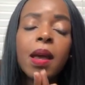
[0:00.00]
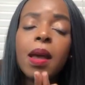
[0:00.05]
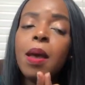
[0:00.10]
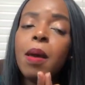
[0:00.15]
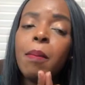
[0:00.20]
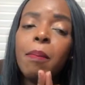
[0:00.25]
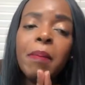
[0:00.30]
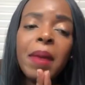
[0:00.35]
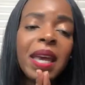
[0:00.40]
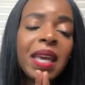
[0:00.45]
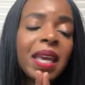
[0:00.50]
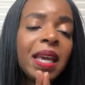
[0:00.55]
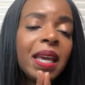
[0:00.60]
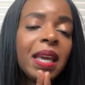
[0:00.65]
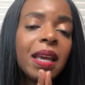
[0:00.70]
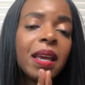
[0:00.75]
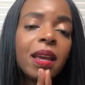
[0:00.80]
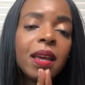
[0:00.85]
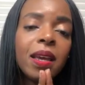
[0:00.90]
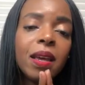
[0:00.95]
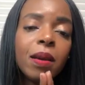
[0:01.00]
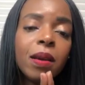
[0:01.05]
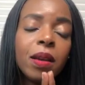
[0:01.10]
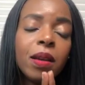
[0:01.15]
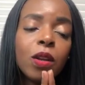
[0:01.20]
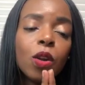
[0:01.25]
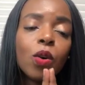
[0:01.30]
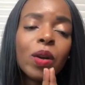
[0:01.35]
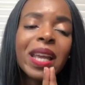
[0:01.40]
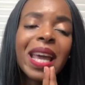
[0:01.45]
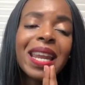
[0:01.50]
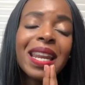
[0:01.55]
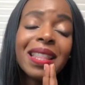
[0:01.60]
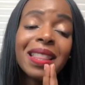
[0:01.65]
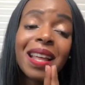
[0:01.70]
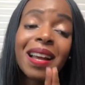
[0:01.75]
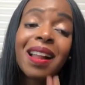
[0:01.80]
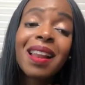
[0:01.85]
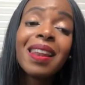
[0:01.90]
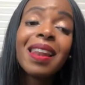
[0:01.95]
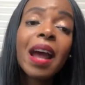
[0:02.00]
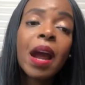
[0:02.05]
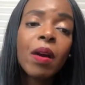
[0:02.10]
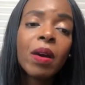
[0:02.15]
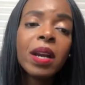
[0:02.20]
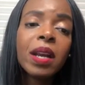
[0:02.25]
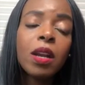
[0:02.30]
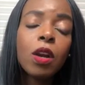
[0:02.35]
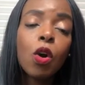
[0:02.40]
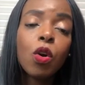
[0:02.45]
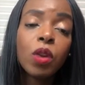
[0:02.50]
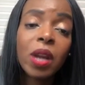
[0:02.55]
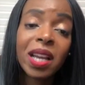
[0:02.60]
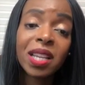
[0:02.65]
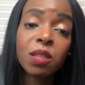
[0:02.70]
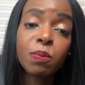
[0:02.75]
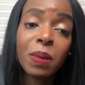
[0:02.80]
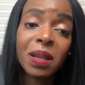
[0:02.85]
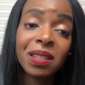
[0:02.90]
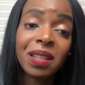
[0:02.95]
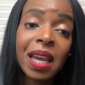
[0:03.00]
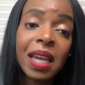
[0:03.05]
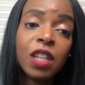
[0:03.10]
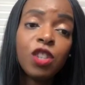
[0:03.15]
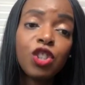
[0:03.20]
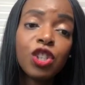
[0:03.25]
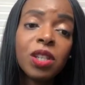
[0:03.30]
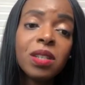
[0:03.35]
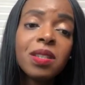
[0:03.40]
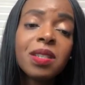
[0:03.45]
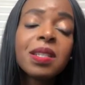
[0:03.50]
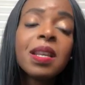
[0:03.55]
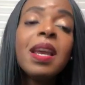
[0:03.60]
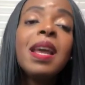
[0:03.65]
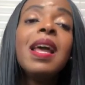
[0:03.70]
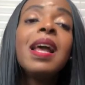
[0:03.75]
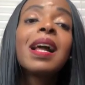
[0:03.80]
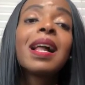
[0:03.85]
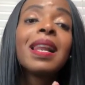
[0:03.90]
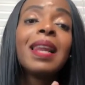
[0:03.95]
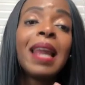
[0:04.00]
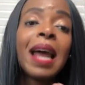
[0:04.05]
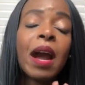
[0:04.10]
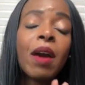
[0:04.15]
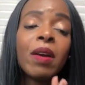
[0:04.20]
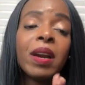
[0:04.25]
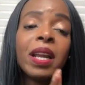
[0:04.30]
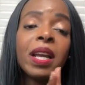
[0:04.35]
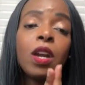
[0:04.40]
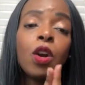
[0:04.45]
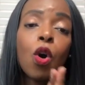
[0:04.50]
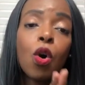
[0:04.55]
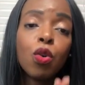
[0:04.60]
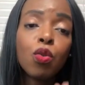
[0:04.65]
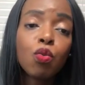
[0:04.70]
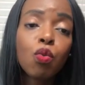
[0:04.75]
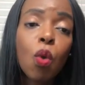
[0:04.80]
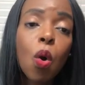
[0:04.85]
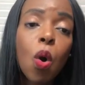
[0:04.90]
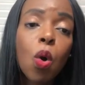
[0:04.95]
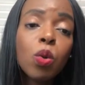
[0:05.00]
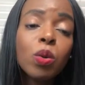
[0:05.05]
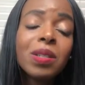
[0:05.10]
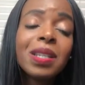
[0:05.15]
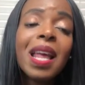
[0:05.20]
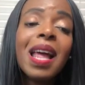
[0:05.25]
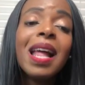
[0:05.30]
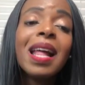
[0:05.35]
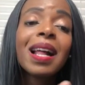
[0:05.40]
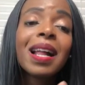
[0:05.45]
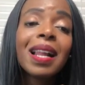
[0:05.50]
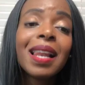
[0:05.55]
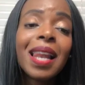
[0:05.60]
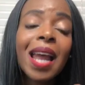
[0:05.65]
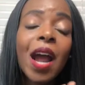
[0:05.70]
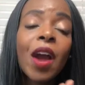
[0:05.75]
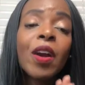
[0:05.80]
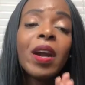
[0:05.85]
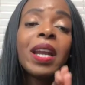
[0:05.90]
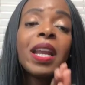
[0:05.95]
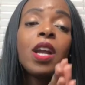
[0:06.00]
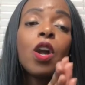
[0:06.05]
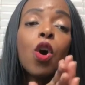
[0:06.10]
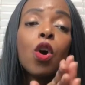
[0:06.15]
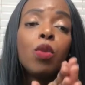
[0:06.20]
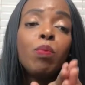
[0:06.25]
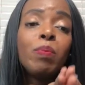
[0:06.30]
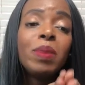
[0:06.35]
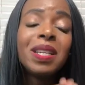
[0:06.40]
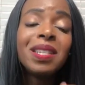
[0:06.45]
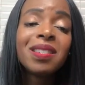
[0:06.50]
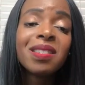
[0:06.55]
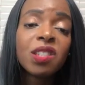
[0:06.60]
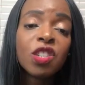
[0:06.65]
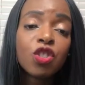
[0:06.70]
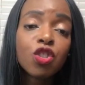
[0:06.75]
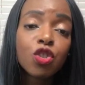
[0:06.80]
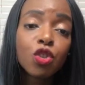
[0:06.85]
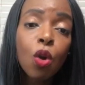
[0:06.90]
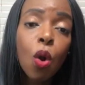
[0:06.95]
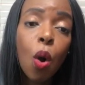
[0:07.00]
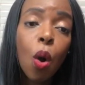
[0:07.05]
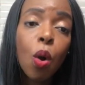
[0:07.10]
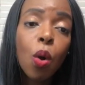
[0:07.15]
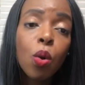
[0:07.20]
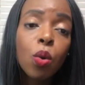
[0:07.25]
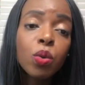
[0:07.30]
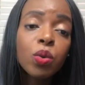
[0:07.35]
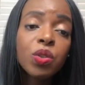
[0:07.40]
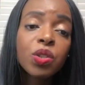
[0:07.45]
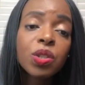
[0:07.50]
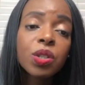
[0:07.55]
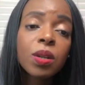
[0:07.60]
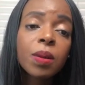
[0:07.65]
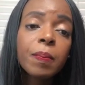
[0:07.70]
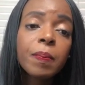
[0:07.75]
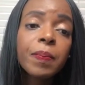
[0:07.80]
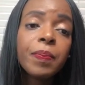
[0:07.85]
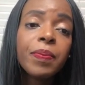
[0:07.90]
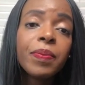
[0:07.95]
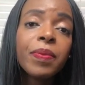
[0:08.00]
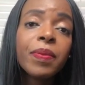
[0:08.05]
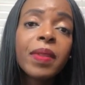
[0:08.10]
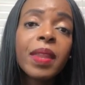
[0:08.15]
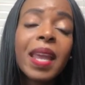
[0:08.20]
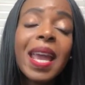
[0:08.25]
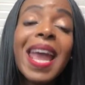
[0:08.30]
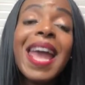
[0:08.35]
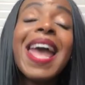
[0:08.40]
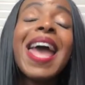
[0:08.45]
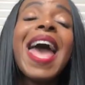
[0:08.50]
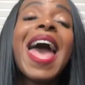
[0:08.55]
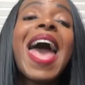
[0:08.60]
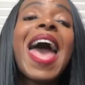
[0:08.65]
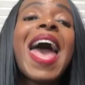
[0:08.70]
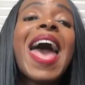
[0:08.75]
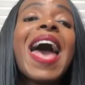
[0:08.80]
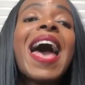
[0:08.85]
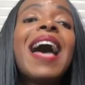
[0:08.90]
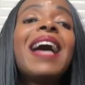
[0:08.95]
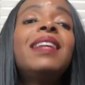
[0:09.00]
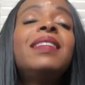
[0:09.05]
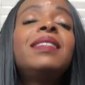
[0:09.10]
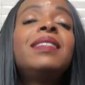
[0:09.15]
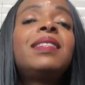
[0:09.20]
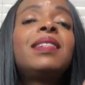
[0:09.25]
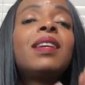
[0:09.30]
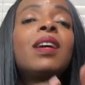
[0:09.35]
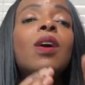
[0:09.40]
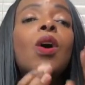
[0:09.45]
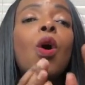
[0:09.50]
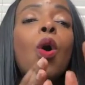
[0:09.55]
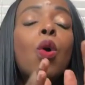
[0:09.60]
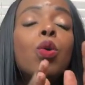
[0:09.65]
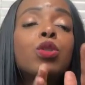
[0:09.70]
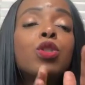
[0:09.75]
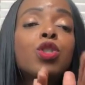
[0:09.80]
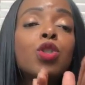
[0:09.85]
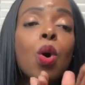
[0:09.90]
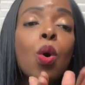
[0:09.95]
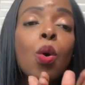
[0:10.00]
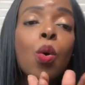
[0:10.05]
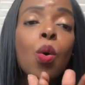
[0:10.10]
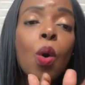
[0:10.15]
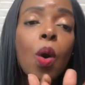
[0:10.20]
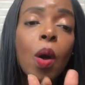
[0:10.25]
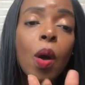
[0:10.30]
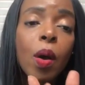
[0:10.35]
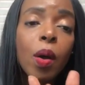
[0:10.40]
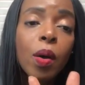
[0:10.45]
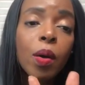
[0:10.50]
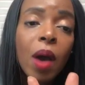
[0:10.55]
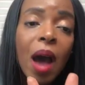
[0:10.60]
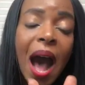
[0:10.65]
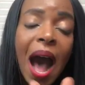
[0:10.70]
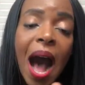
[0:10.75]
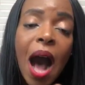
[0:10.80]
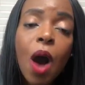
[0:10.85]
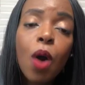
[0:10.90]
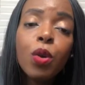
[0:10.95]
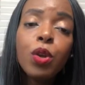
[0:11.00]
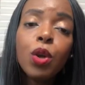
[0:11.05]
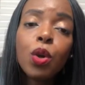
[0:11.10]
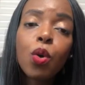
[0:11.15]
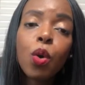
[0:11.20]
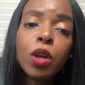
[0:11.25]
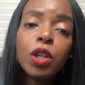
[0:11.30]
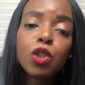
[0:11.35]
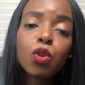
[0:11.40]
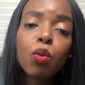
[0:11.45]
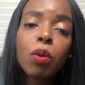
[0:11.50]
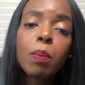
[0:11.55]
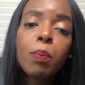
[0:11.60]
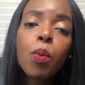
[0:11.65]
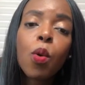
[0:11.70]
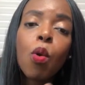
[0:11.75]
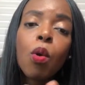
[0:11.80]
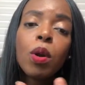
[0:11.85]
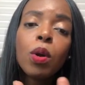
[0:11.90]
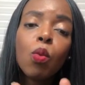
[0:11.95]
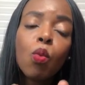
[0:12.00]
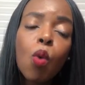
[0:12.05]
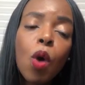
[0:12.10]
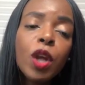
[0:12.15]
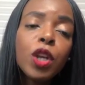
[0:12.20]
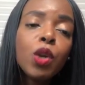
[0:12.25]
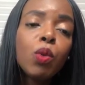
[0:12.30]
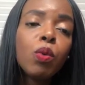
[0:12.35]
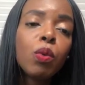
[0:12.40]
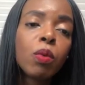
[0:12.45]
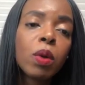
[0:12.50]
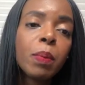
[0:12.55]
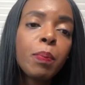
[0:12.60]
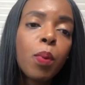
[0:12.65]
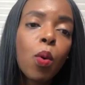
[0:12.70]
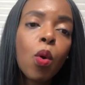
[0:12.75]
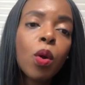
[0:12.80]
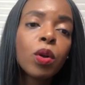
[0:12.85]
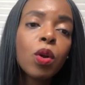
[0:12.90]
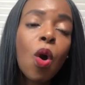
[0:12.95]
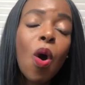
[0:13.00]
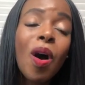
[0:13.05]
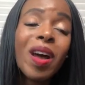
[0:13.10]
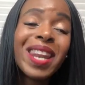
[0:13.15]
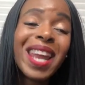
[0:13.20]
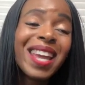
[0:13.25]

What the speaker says: making, getting the clarity on expectations, clarity on roles, clarity on business goals, and also how you're going to report, what you will report on,